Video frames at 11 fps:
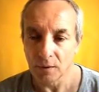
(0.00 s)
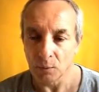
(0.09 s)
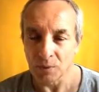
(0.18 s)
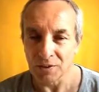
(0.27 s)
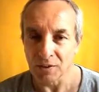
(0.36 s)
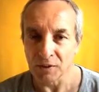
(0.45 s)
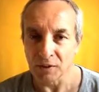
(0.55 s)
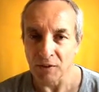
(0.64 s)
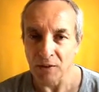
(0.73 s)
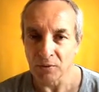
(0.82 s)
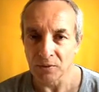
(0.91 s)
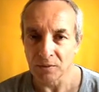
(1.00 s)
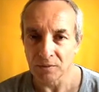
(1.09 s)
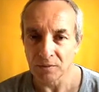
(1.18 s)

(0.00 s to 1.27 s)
we turn around.